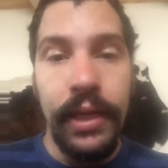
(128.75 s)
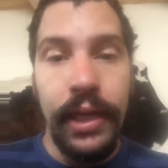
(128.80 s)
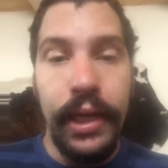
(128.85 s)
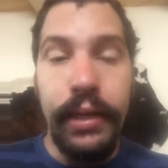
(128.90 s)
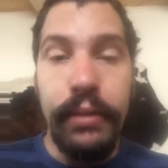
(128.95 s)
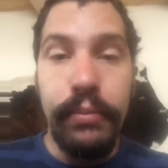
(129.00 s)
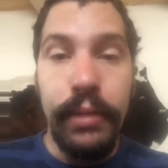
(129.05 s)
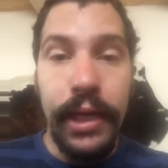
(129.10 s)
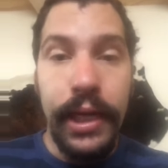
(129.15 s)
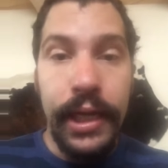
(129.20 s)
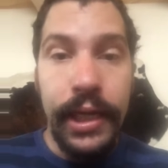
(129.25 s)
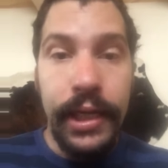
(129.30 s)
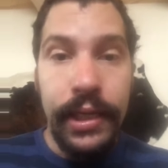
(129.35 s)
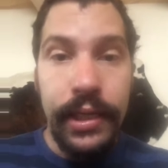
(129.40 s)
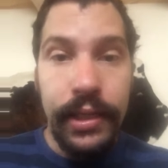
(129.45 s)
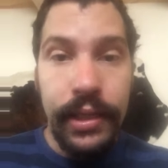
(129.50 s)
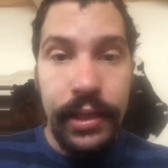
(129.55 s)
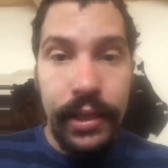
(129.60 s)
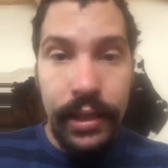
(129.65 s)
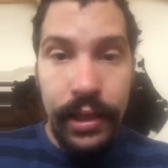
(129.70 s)
Anyway,
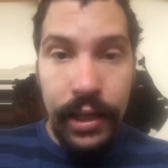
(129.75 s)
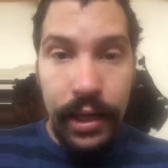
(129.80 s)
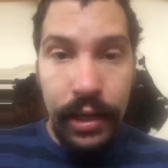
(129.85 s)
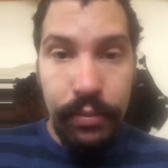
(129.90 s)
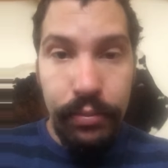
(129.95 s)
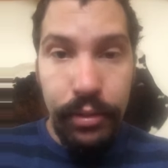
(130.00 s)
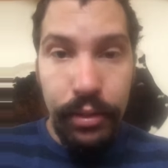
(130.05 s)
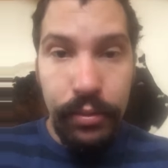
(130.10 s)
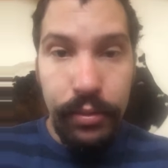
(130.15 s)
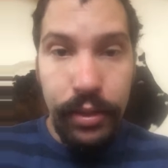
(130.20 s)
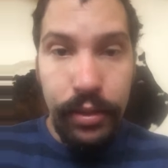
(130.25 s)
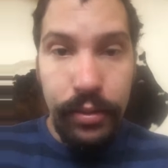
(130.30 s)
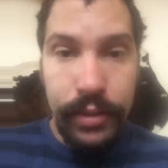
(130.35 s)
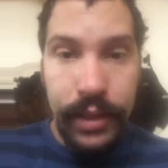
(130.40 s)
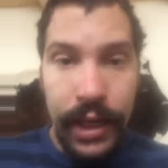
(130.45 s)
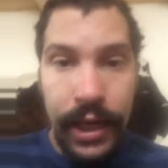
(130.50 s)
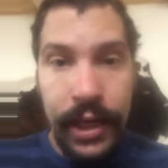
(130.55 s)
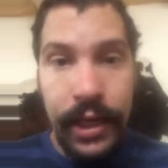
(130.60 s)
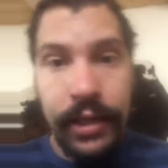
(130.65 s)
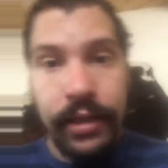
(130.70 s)
I'm doing
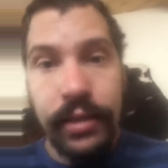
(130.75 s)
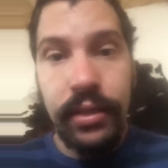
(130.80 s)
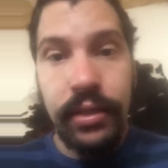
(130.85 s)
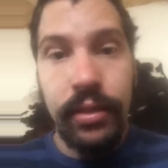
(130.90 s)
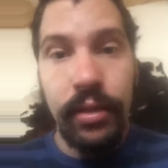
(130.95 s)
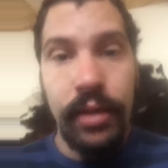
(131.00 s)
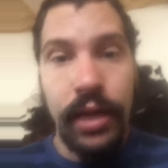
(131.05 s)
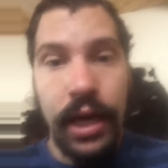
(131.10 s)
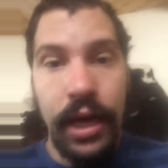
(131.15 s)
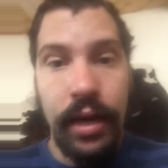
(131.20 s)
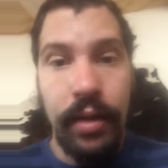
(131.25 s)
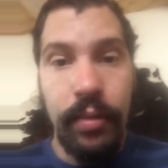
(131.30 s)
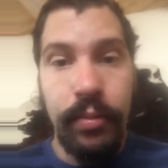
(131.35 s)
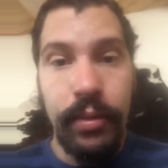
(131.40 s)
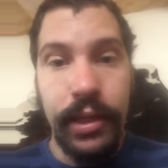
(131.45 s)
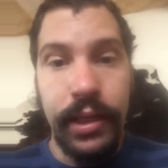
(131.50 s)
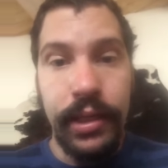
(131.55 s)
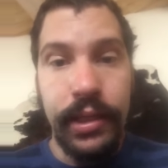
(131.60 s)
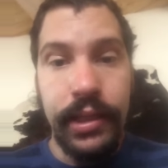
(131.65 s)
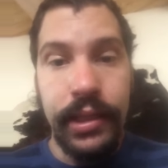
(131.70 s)
okay, so I
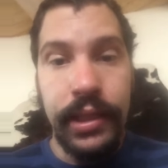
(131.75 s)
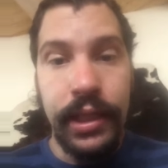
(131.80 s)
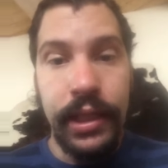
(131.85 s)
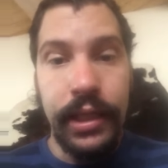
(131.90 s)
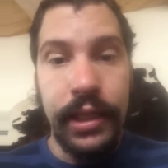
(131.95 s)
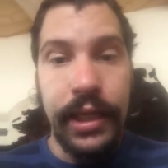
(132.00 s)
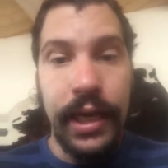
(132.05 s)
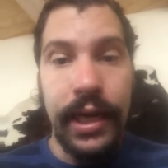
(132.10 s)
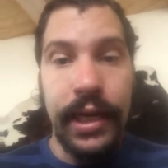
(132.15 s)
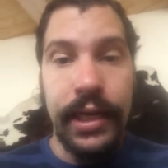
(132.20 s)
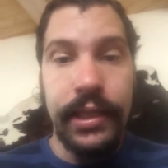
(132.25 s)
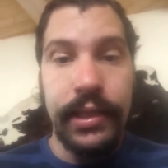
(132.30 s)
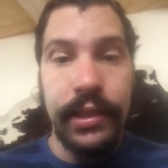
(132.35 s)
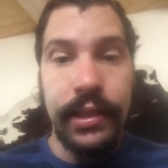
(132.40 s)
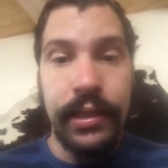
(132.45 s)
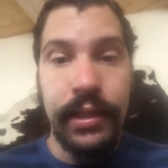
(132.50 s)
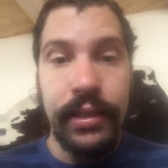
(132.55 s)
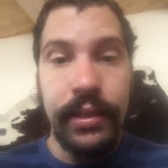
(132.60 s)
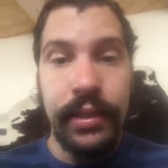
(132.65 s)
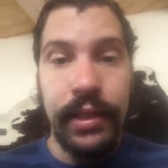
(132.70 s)
would see you guys
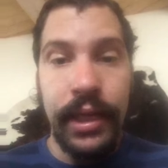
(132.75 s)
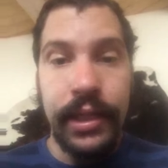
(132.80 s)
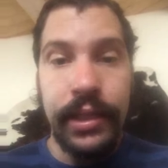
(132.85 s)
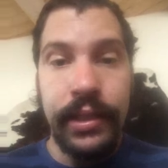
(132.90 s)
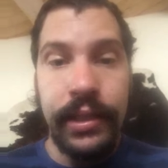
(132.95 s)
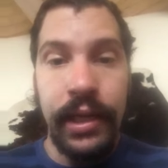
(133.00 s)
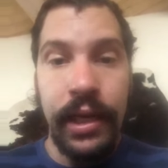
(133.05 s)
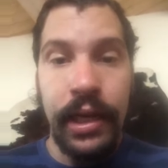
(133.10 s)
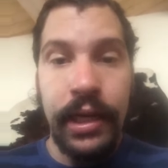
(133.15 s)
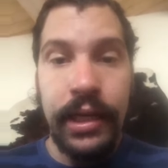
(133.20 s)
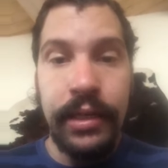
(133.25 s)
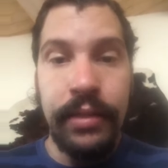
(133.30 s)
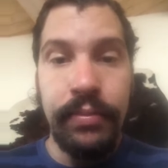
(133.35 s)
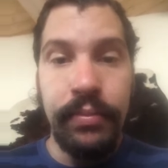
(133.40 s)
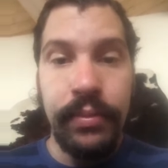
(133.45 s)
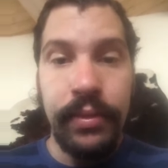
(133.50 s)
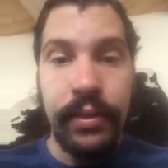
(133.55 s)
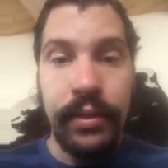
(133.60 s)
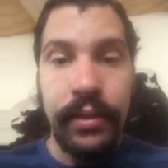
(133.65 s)
next time,